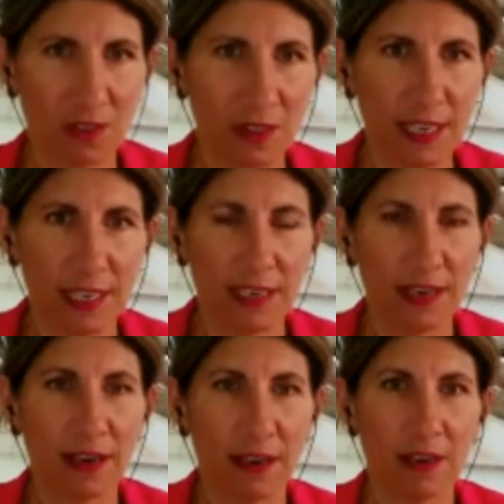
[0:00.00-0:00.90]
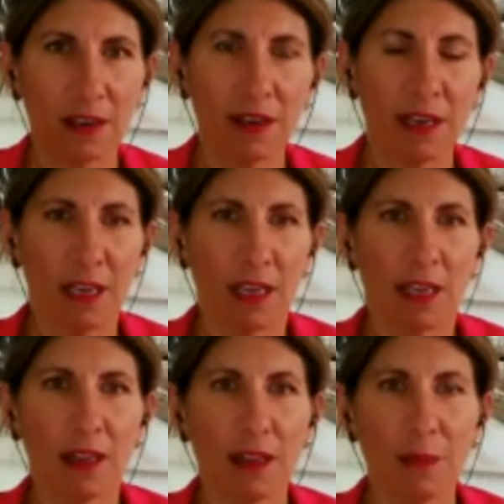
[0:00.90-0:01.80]
the
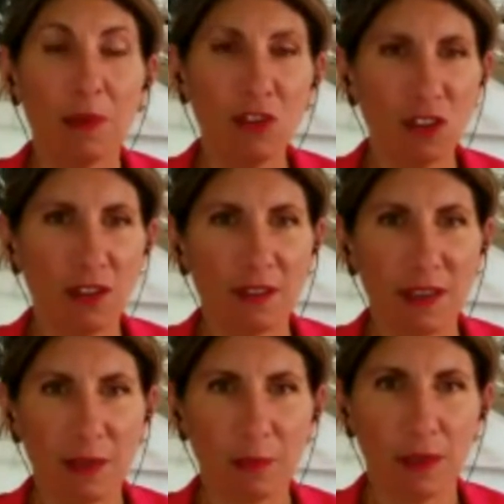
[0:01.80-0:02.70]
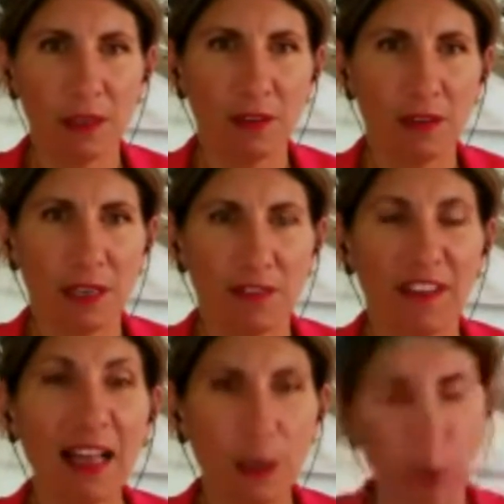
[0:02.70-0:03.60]
mission statement, the
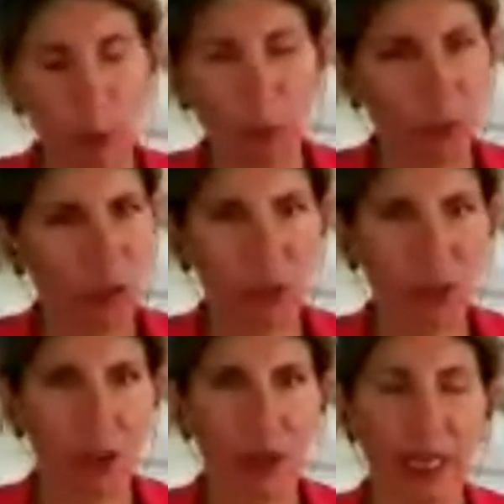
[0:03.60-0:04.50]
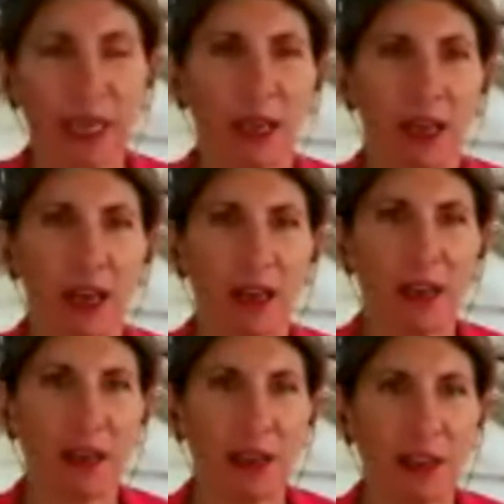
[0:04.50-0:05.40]
value proposal, sorry,
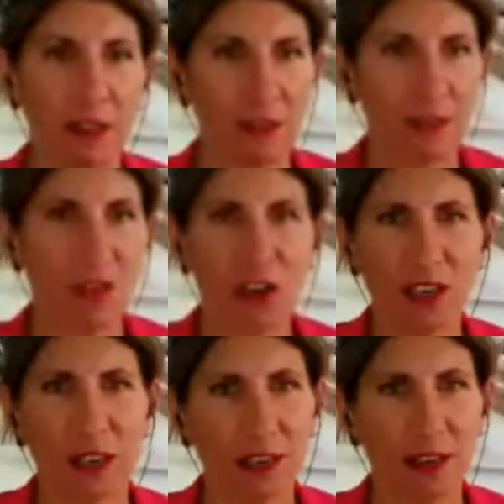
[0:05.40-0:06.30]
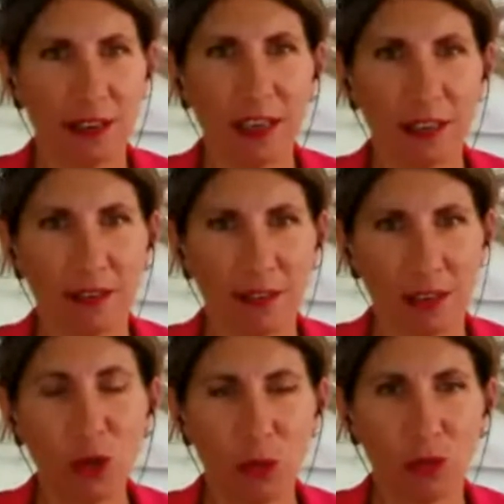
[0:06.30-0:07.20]
is targeting that
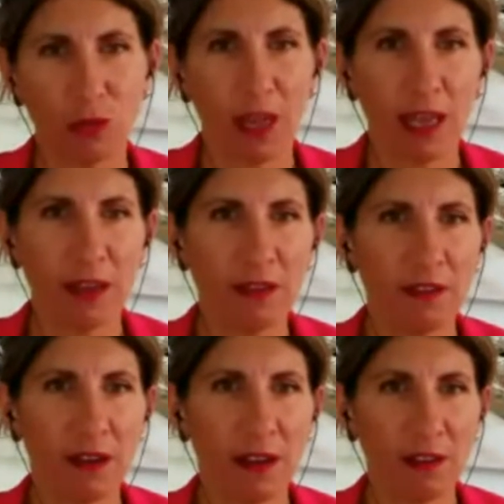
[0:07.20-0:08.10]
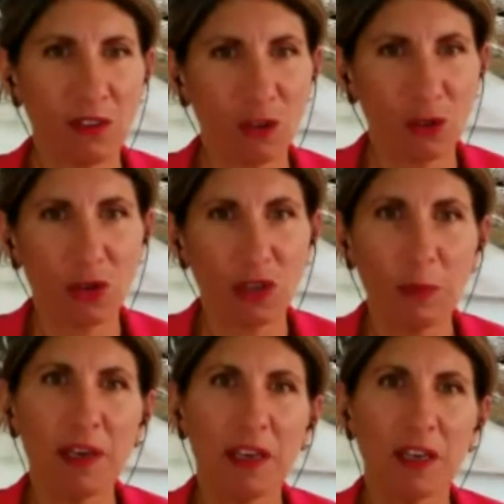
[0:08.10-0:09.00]
youth, and so you're
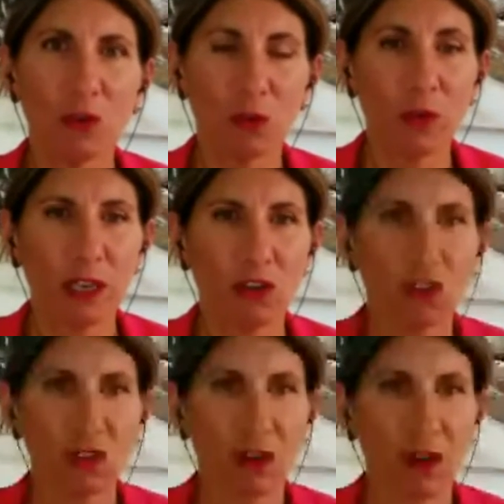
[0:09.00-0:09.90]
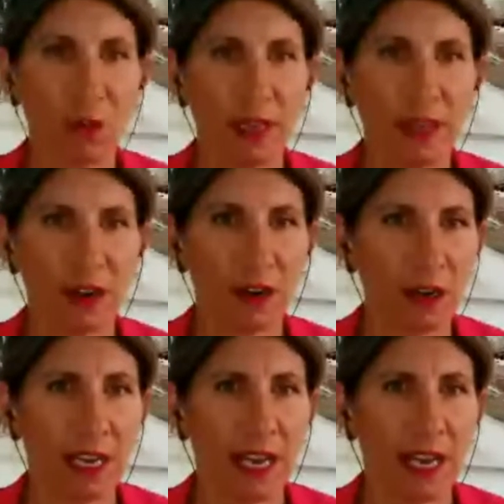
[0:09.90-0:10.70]
limiting your reach right there.